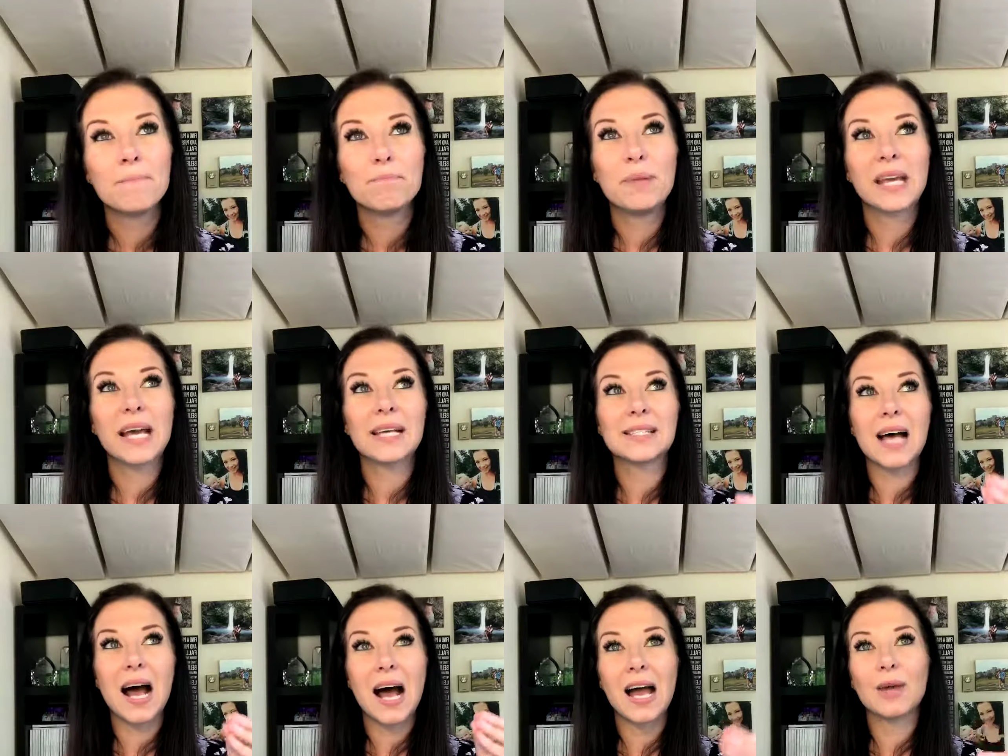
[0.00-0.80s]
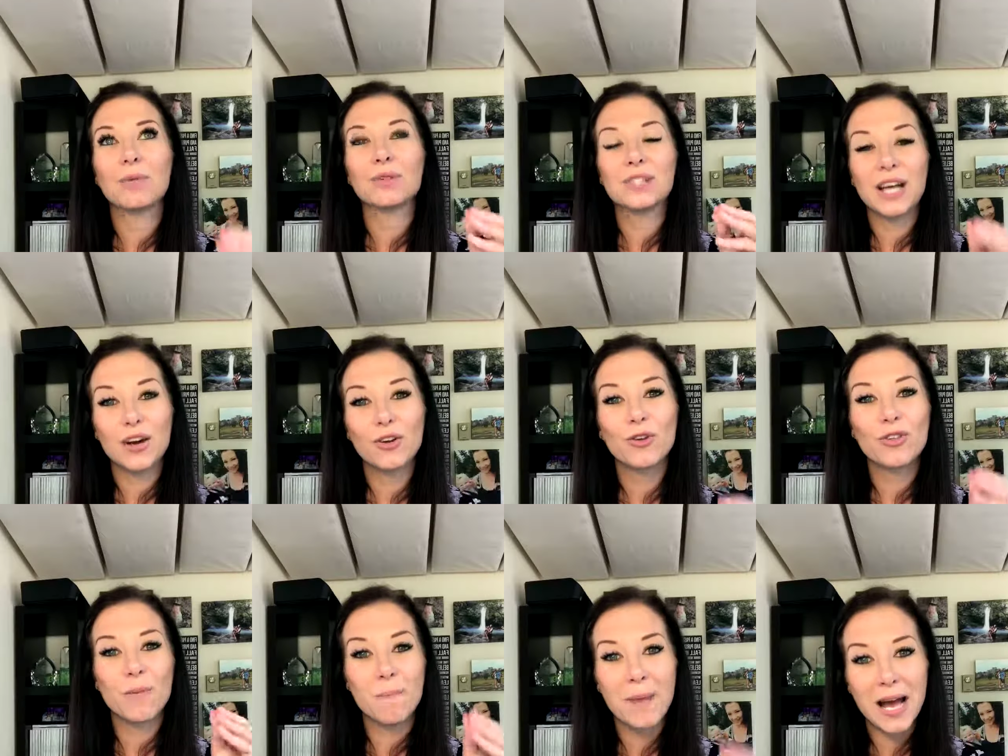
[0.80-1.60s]
because i will tell you
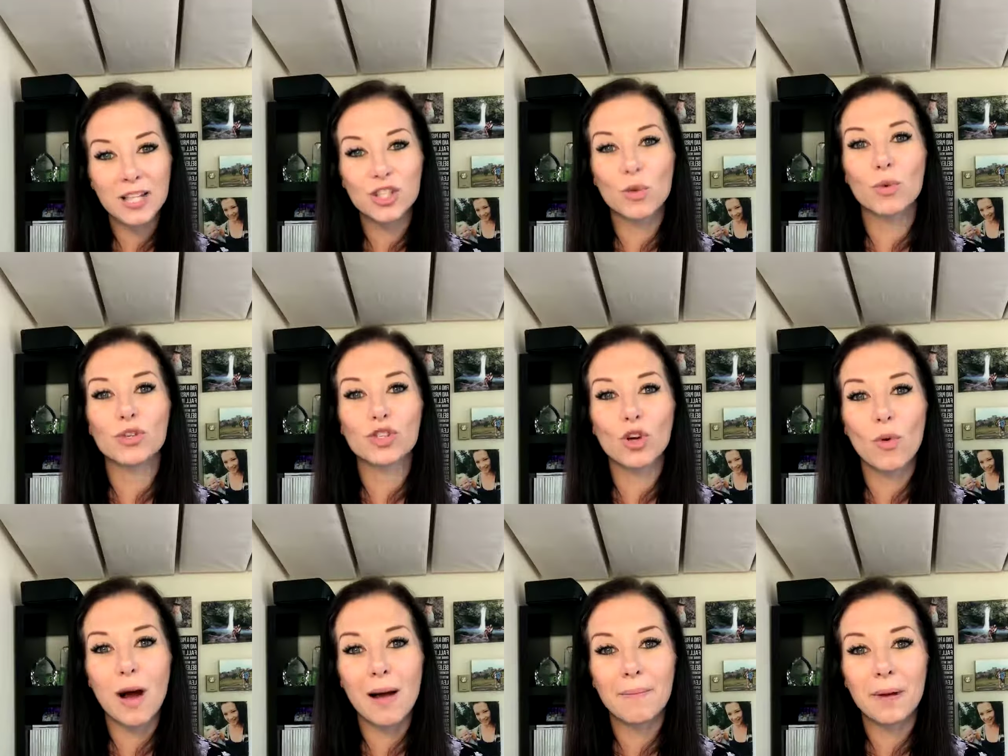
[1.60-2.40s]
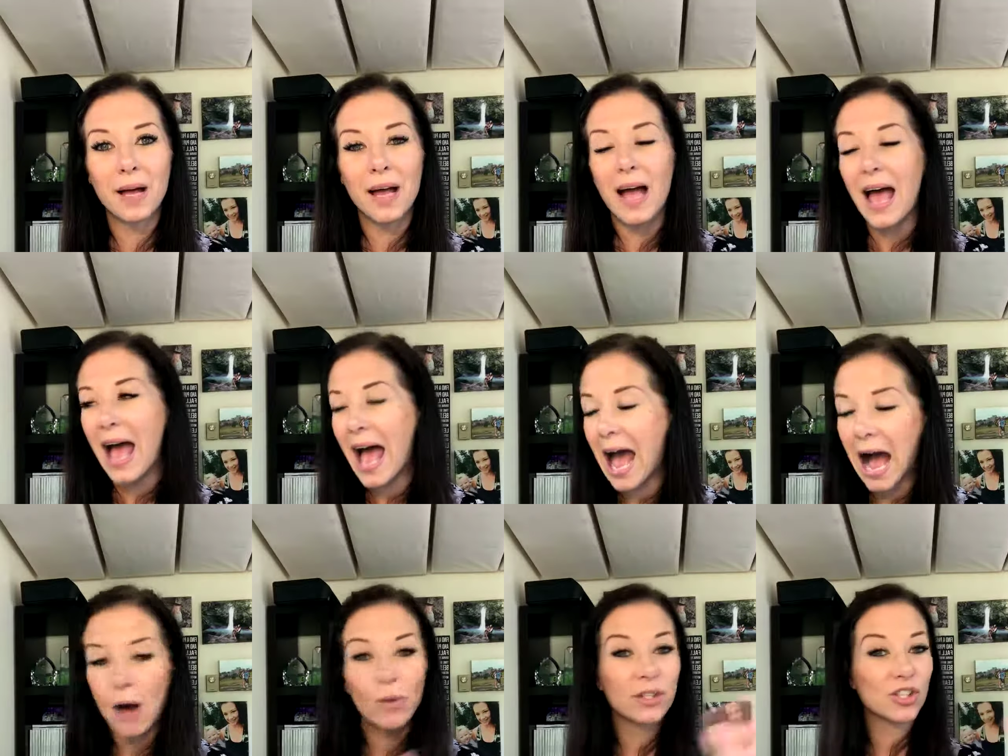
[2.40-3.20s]
the magic will show up
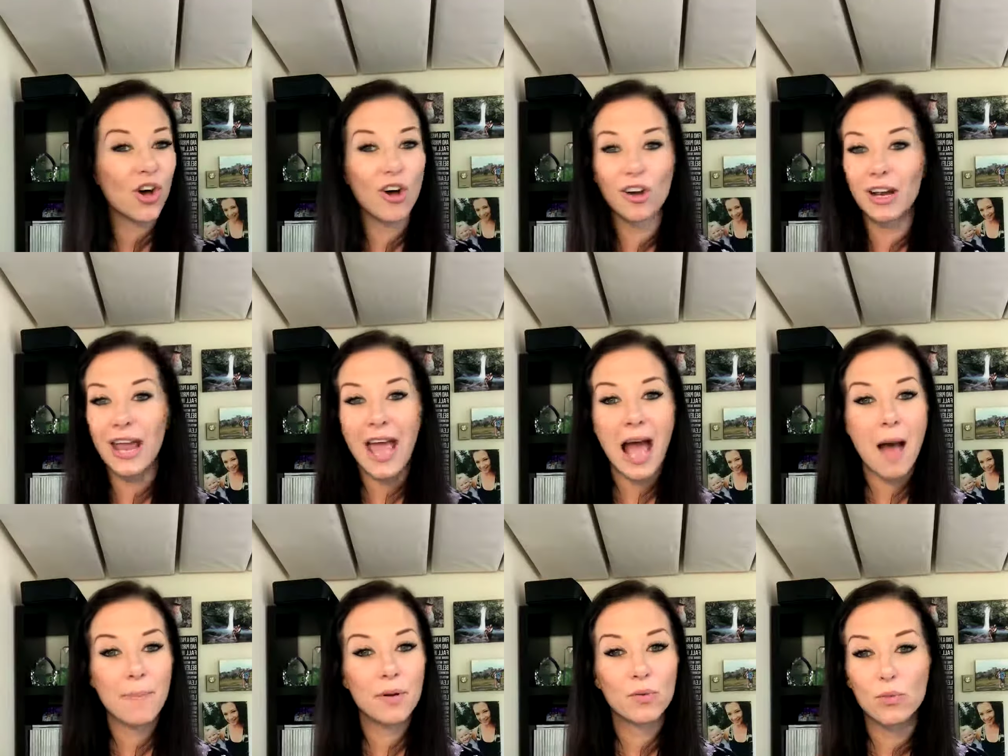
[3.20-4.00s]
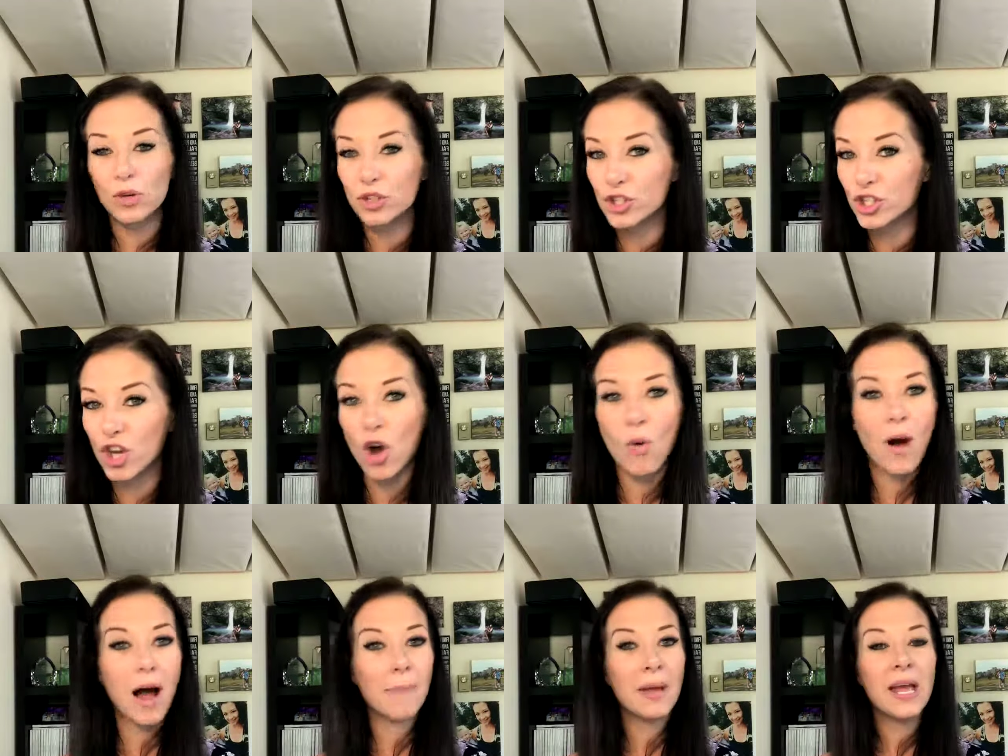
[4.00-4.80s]
how it's all going to happen will show
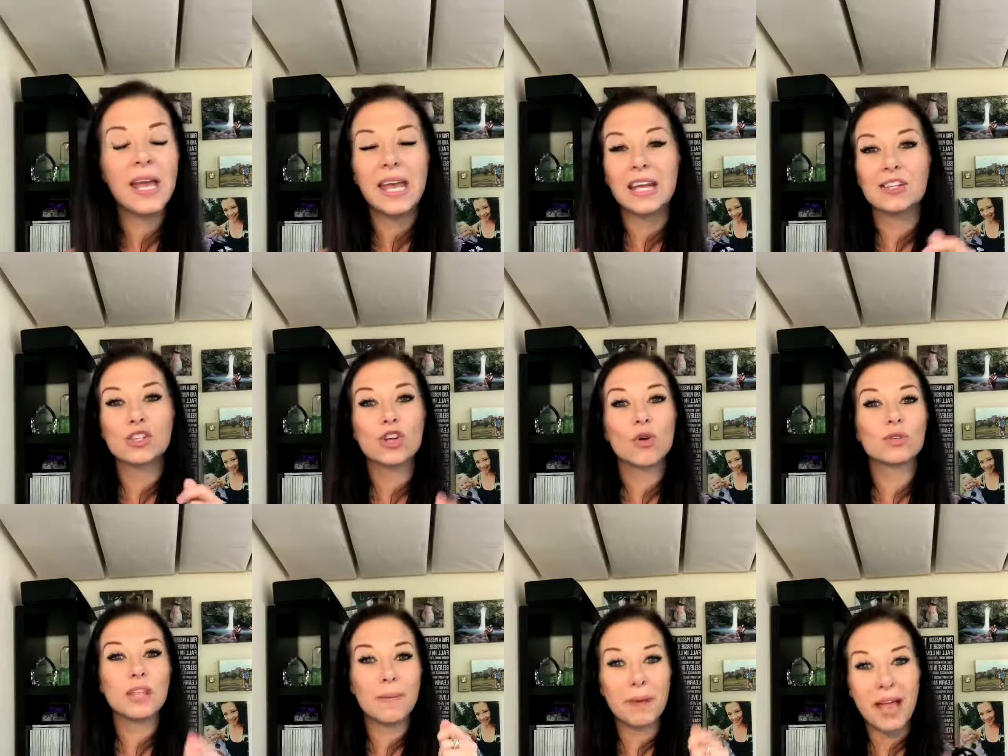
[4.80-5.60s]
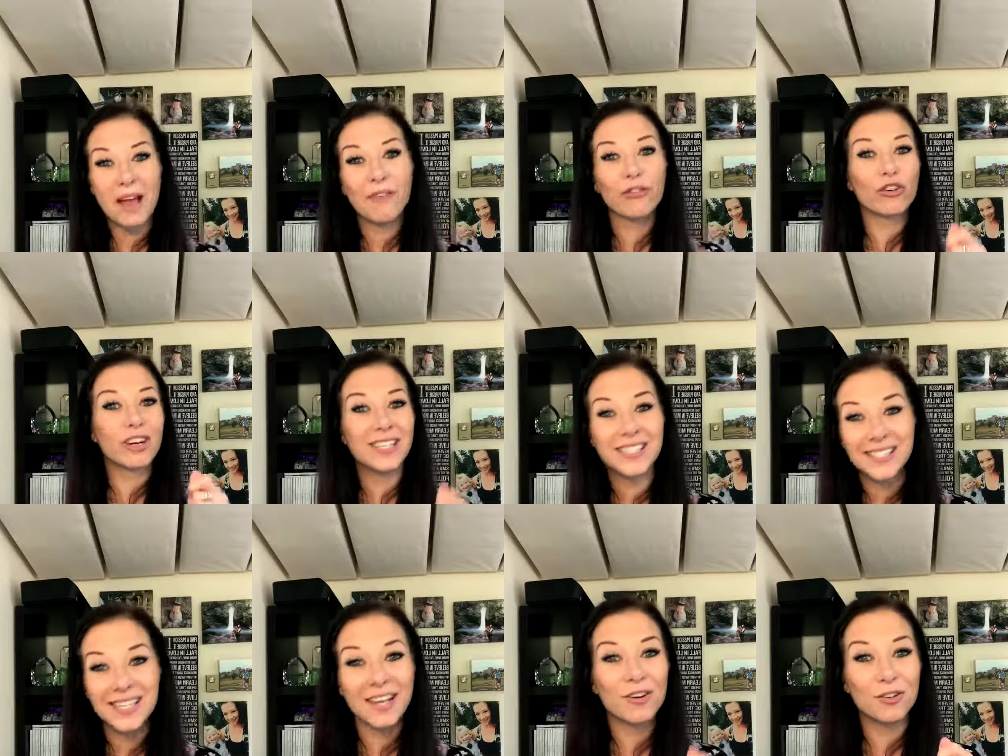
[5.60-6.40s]
up it shows up every
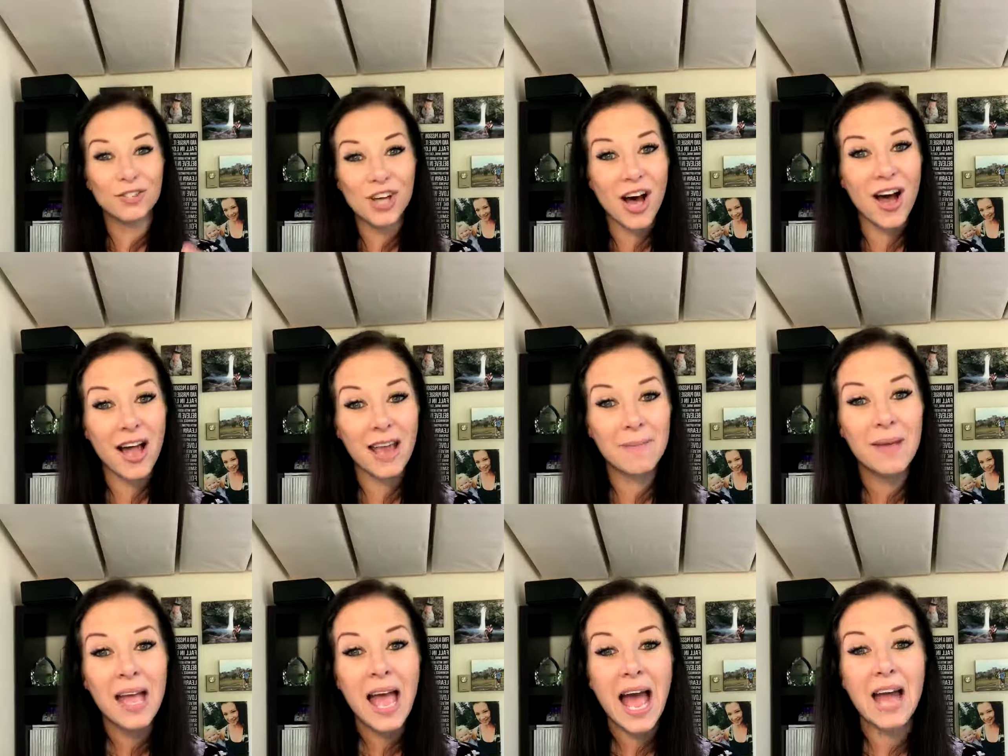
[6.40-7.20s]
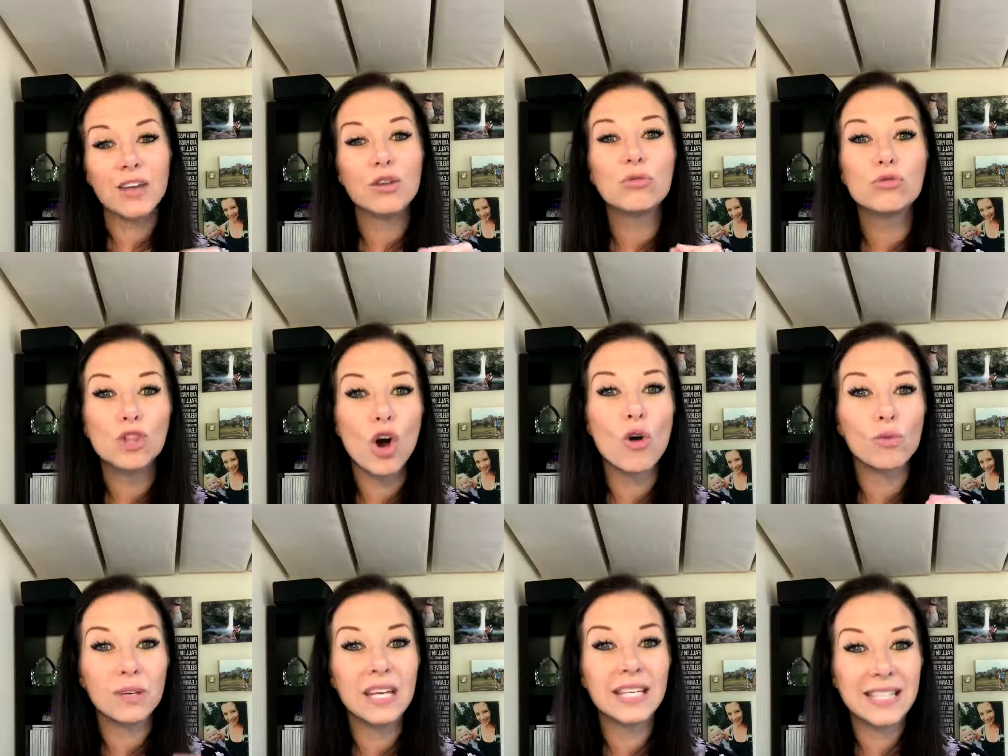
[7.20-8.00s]
single time and you
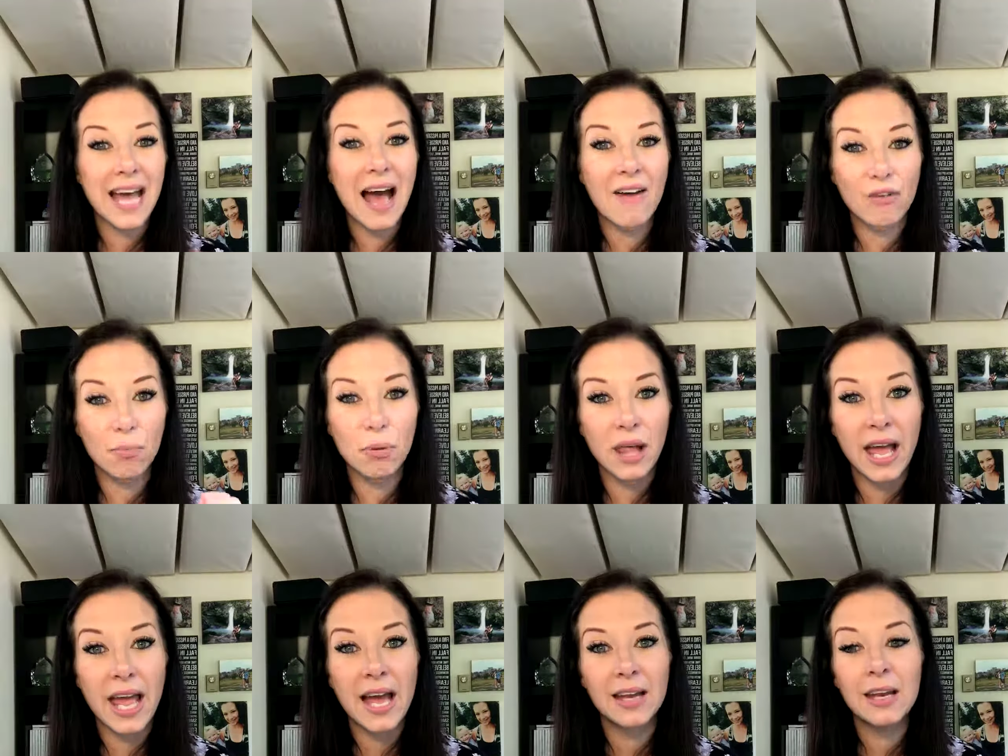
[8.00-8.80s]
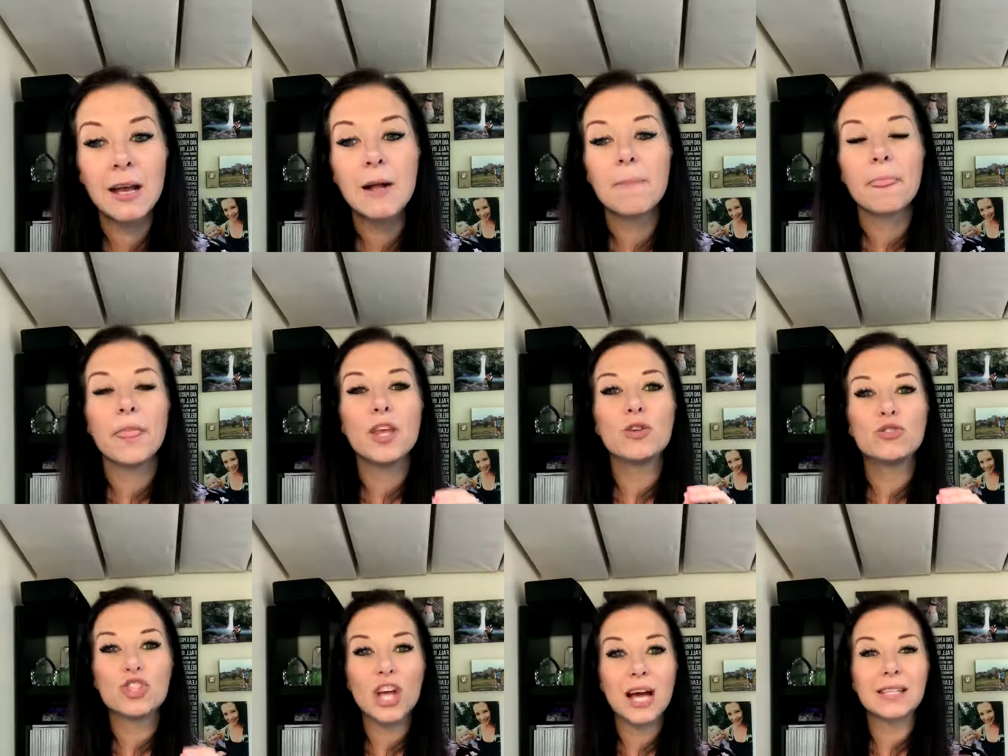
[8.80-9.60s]
don't need to have a plan you
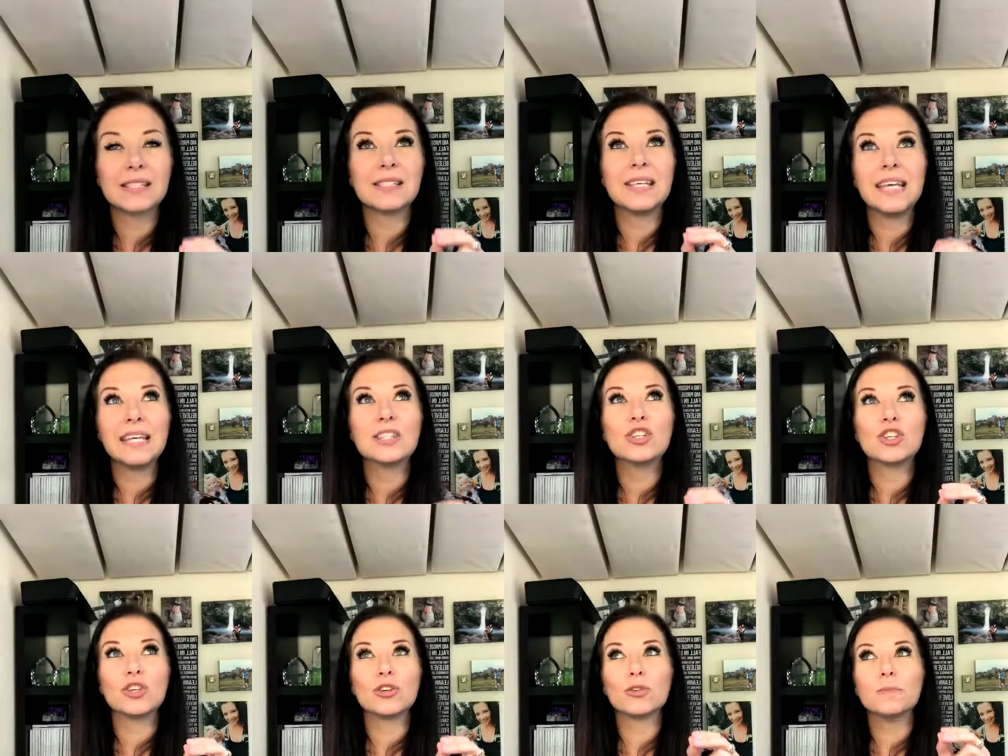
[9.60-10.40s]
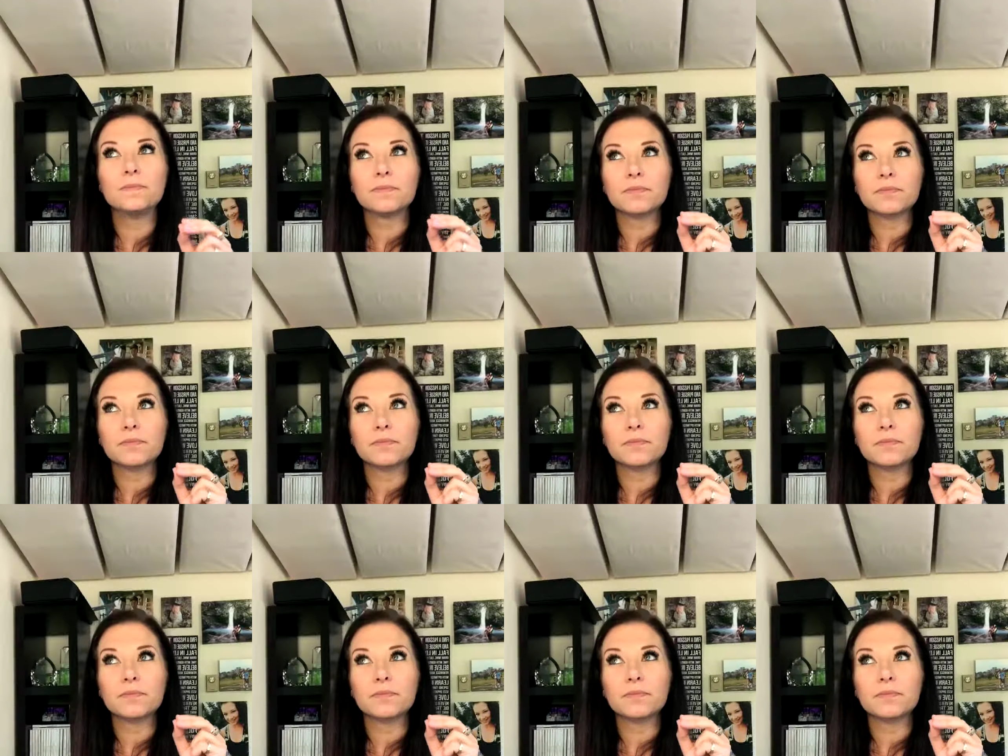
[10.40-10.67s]
just need to